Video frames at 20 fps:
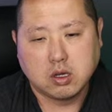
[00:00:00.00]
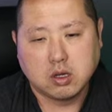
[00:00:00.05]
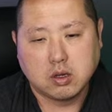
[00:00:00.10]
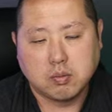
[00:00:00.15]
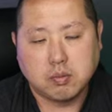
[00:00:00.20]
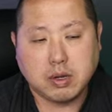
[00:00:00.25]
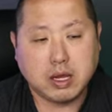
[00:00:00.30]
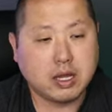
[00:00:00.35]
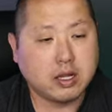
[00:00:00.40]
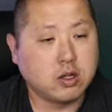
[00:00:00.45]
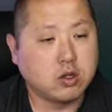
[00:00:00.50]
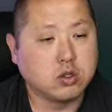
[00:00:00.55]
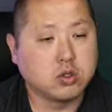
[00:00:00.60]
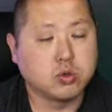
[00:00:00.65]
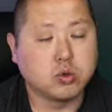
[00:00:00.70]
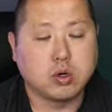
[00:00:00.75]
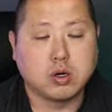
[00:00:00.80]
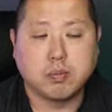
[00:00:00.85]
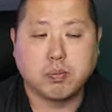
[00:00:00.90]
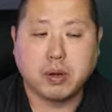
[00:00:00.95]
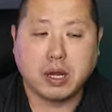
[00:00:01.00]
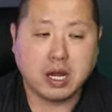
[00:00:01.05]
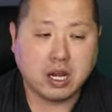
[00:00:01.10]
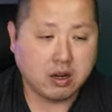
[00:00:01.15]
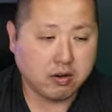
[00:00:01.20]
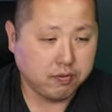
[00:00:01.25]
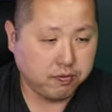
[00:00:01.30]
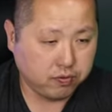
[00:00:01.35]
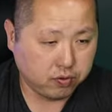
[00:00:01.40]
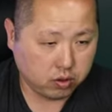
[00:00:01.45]
Man, those were
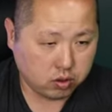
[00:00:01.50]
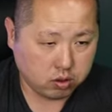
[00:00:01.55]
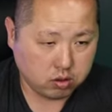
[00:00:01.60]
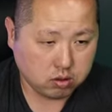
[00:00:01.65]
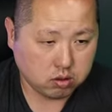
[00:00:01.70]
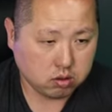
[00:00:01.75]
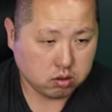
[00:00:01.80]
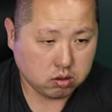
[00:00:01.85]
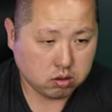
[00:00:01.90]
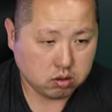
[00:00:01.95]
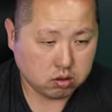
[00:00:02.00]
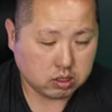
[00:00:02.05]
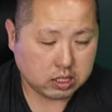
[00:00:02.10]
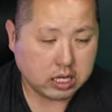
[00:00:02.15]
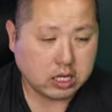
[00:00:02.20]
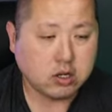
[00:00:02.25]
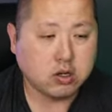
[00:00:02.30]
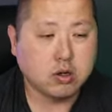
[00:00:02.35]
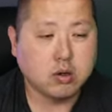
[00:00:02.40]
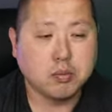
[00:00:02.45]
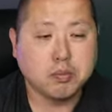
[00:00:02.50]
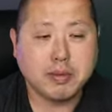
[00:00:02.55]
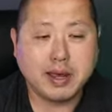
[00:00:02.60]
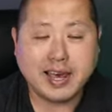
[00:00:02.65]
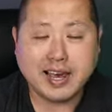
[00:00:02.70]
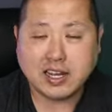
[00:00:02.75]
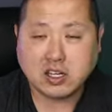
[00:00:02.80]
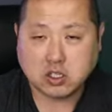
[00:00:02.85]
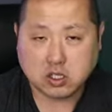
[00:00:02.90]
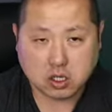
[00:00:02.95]
painful. Can you
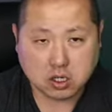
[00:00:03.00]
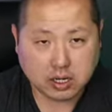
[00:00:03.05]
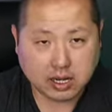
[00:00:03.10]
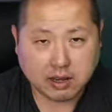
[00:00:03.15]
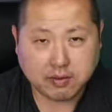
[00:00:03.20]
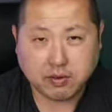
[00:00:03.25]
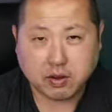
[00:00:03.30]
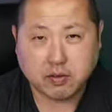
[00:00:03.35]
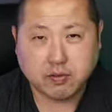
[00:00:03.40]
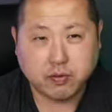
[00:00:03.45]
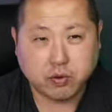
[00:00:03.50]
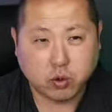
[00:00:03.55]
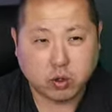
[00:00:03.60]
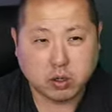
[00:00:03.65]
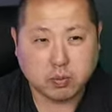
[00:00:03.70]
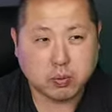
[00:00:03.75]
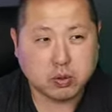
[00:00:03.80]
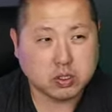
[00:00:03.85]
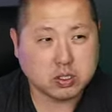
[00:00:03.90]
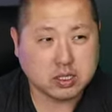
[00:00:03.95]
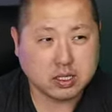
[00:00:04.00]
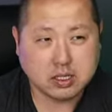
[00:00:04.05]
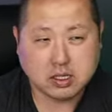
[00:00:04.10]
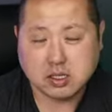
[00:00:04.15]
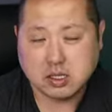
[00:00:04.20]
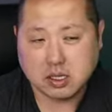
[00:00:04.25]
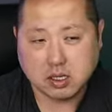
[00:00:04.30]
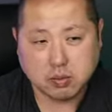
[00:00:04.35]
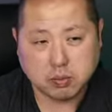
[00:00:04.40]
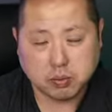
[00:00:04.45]
imagine having a 40%
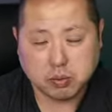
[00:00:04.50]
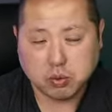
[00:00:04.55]
dip?